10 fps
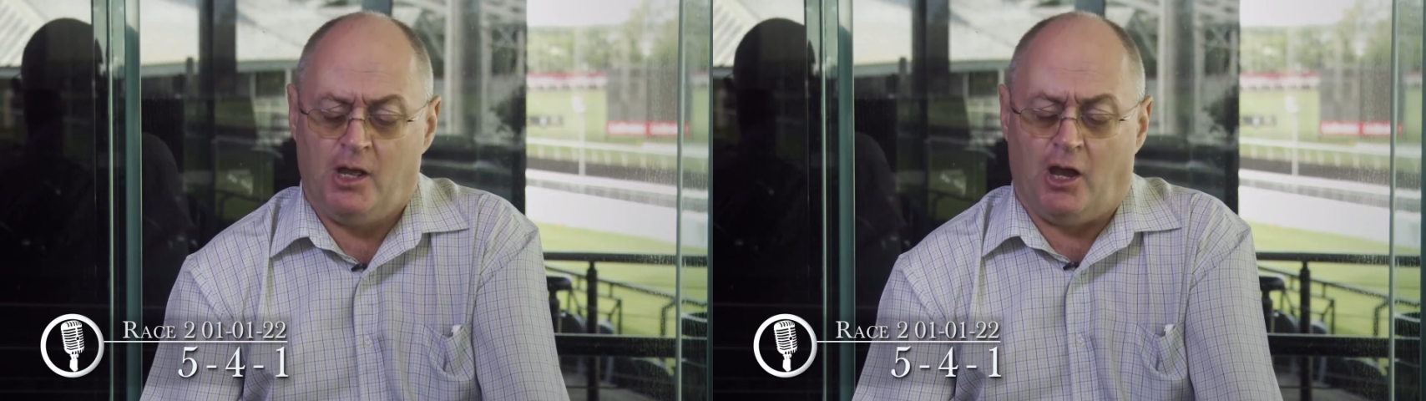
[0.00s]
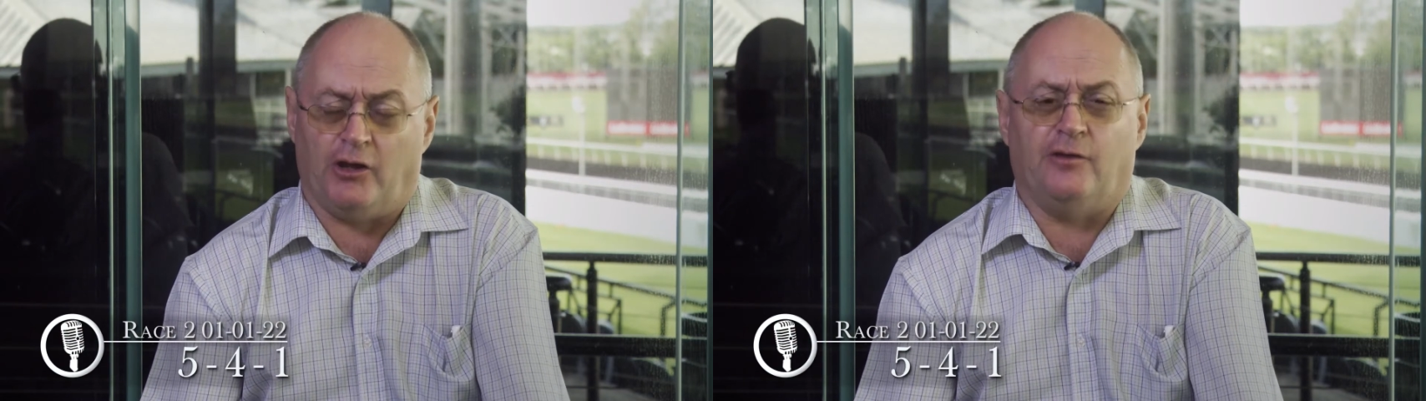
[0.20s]

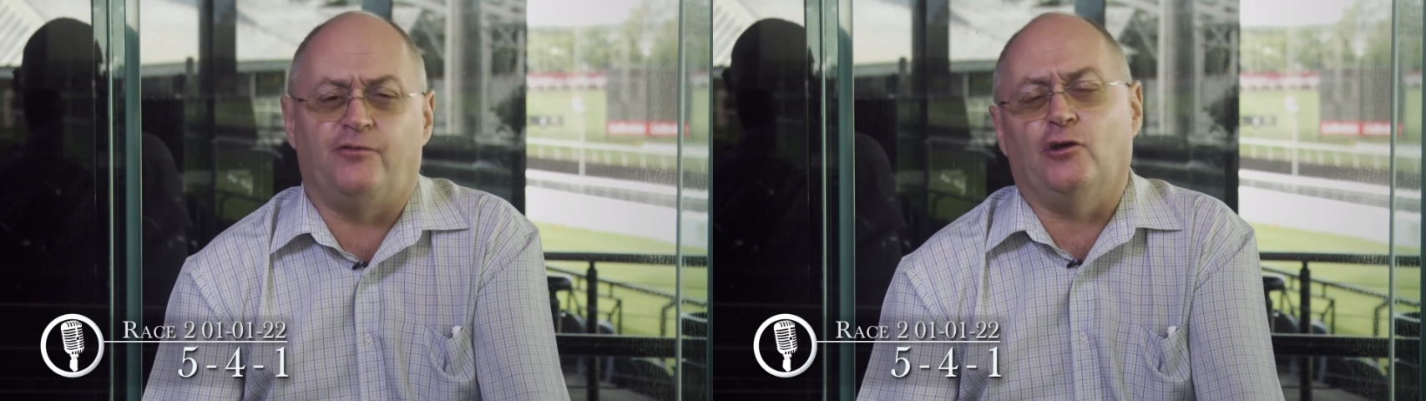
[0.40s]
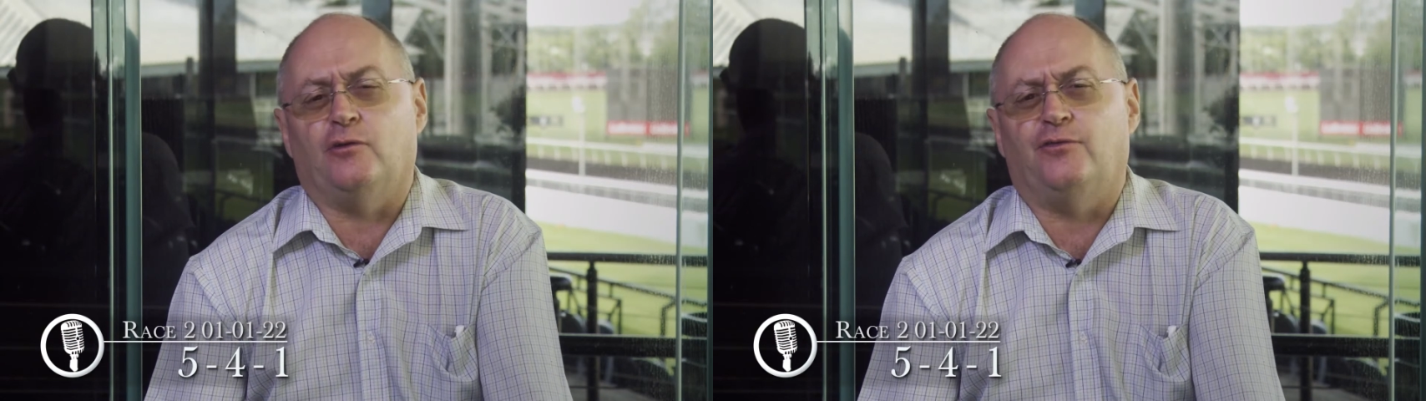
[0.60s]
Only a
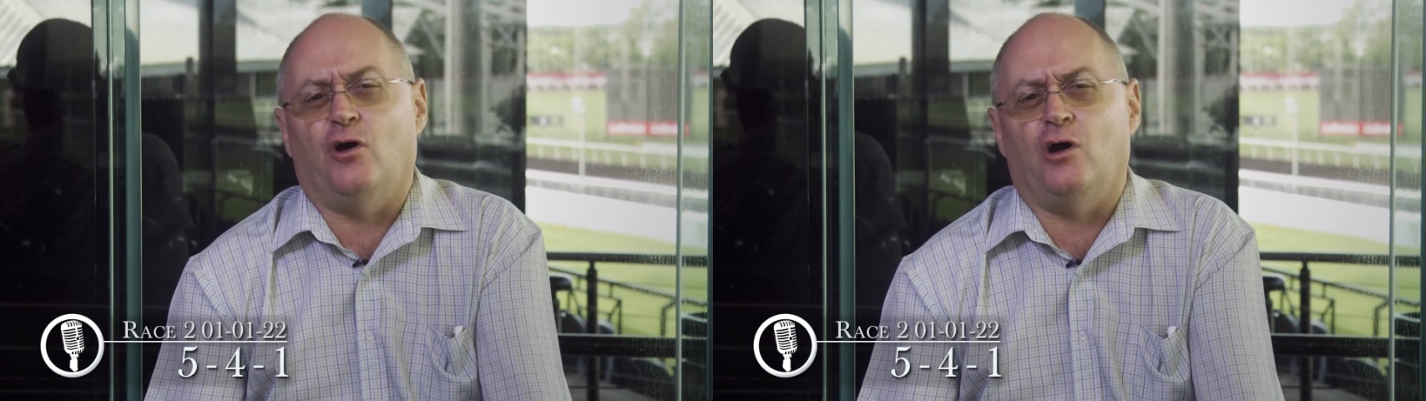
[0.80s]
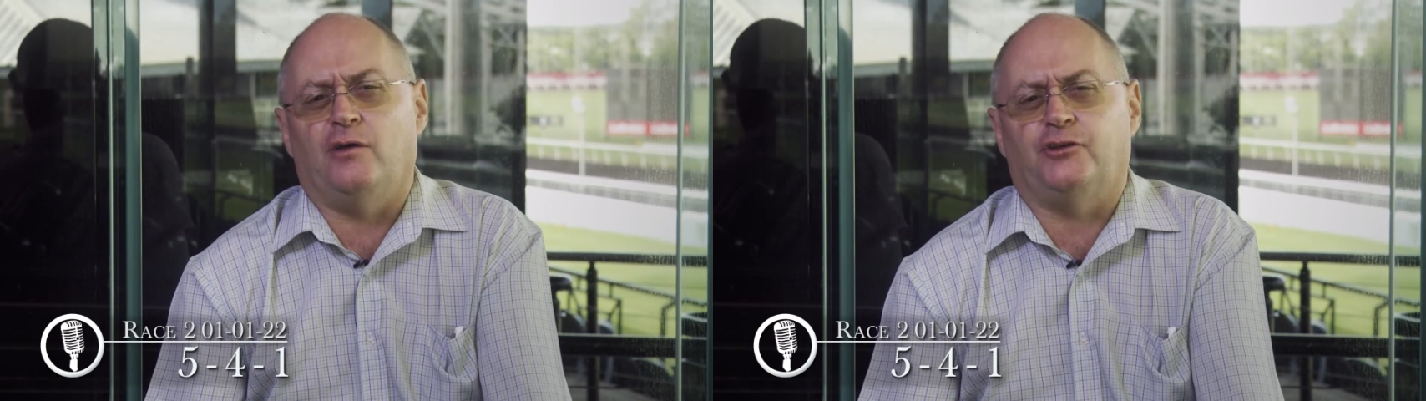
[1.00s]
field of
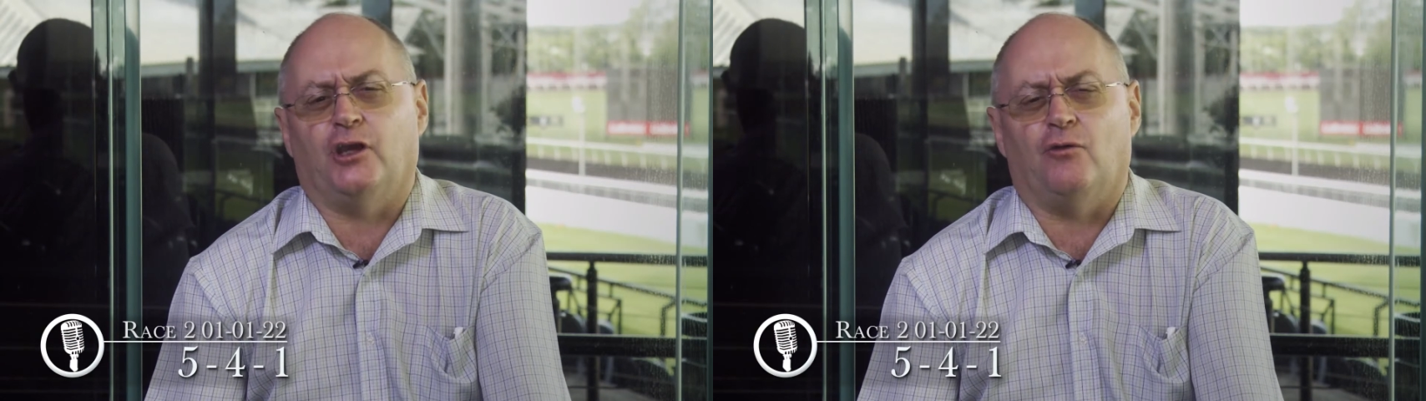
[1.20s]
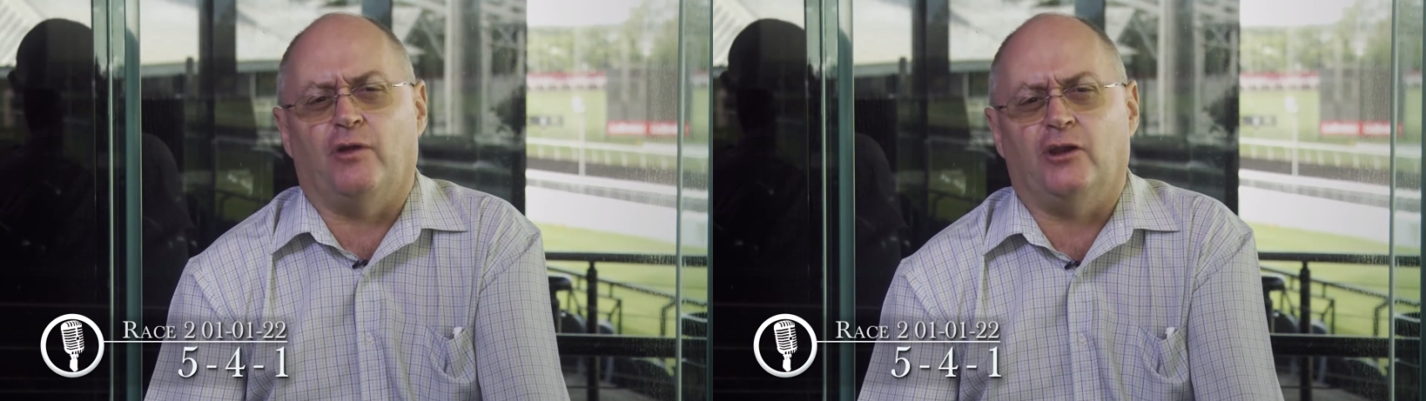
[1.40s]
5 to
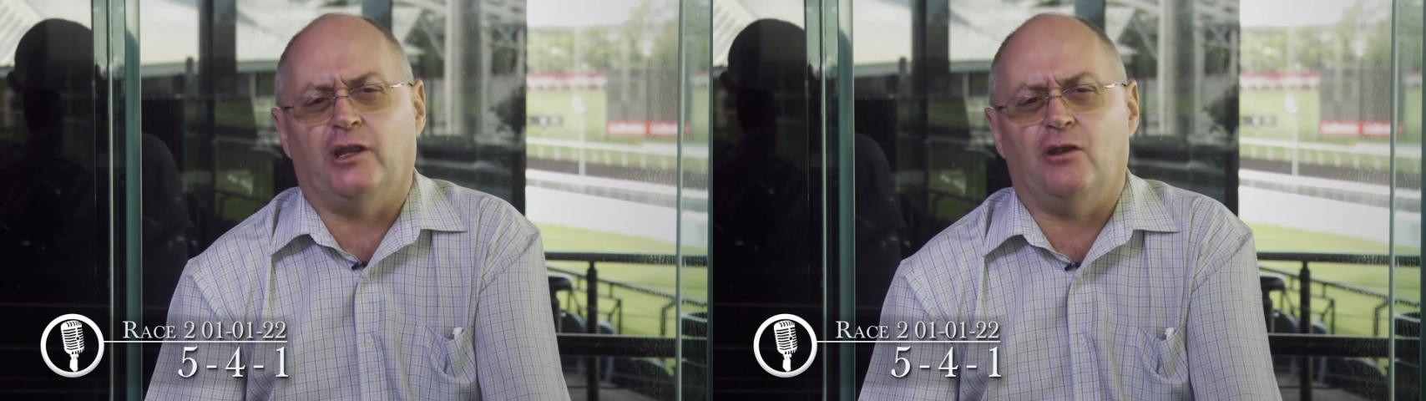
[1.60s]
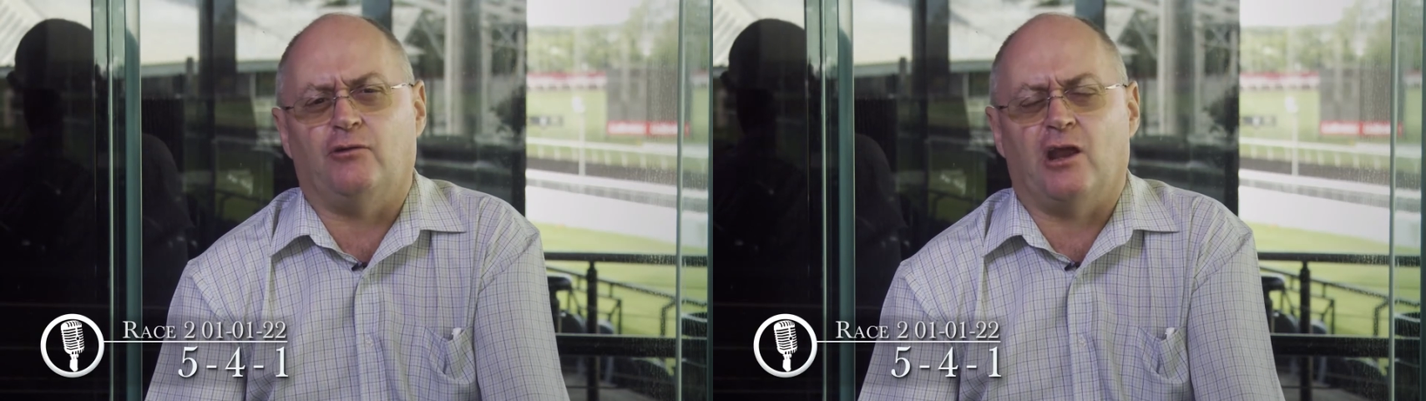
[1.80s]
go around here.